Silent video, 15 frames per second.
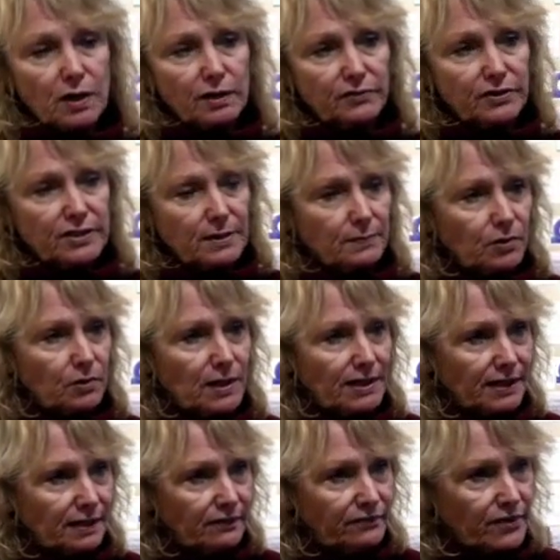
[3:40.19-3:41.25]
the
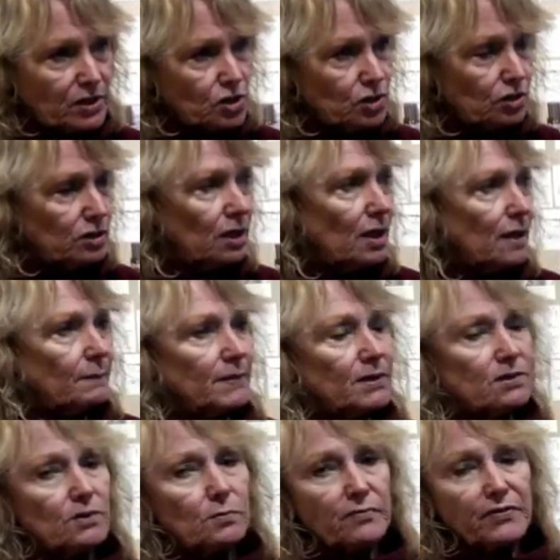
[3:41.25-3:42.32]
Democratic Convention,
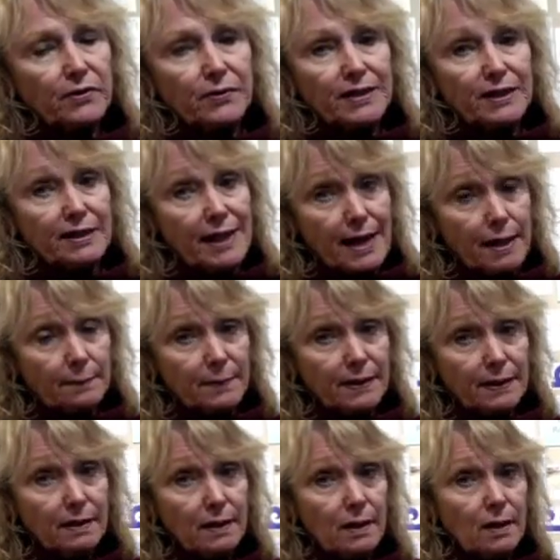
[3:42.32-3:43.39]
because they were very
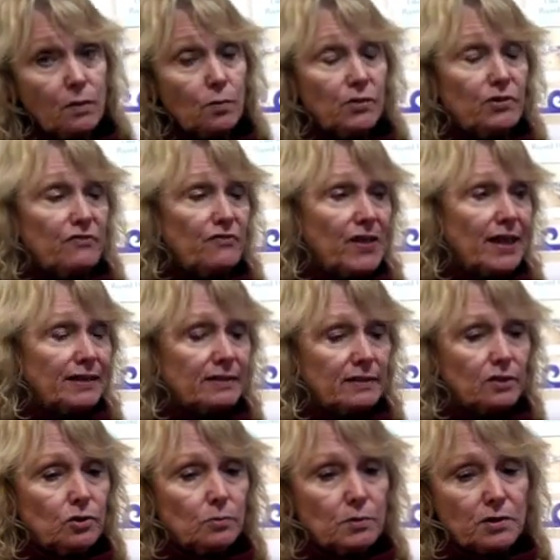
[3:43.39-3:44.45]
unhappy with the fact that
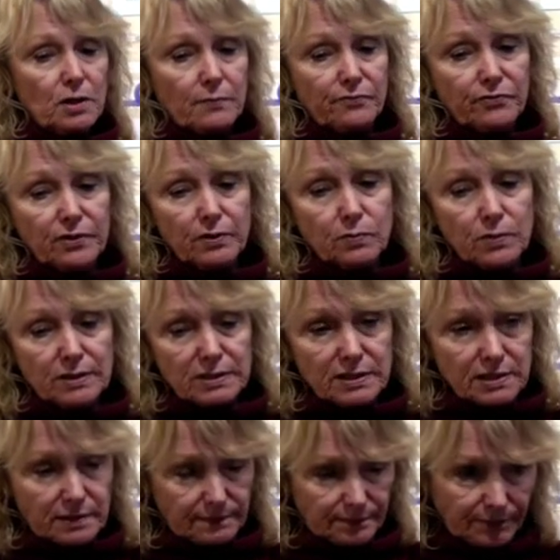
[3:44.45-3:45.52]
Hubert Humphrey
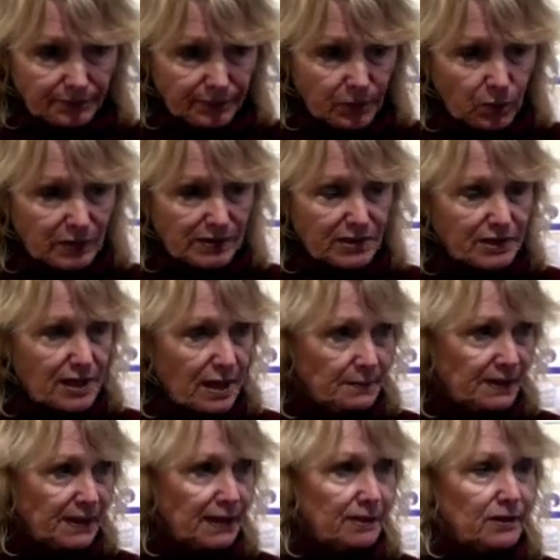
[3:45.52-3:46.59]
was the
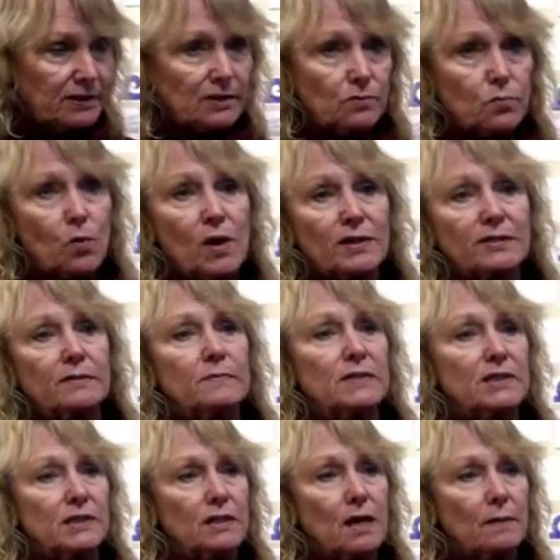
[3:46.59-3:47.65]
nominee. They didn't want him as
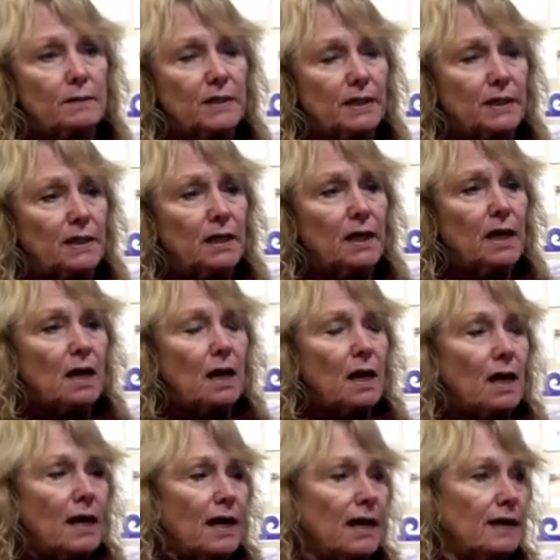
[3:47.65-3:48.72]
the nominee,
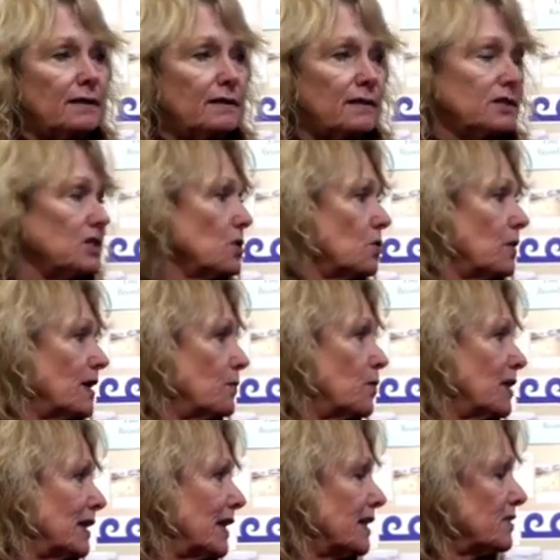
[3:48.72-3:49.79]
and so
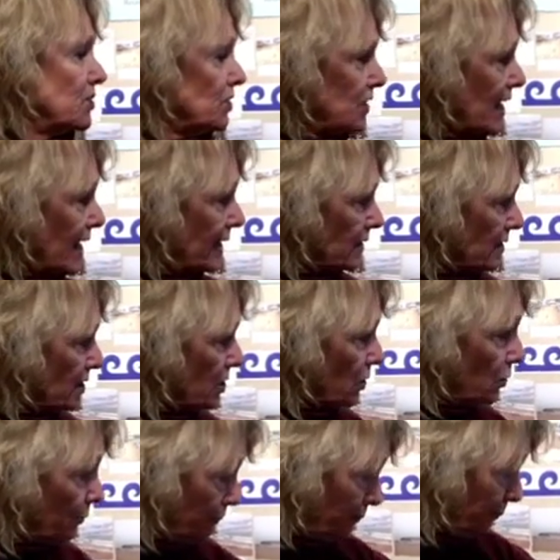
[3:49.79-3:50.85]
what led to that.
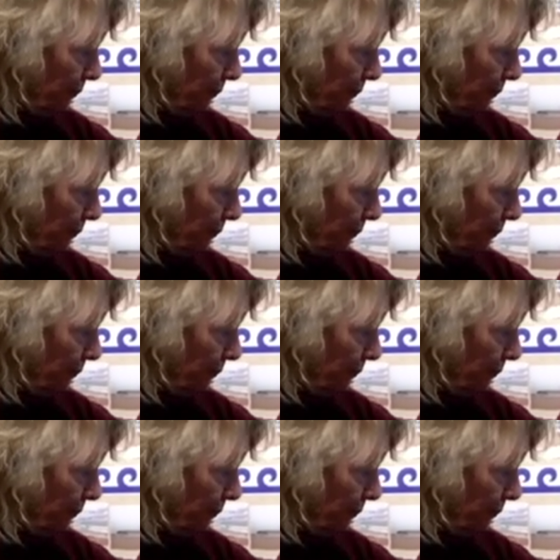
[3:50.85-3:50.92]
So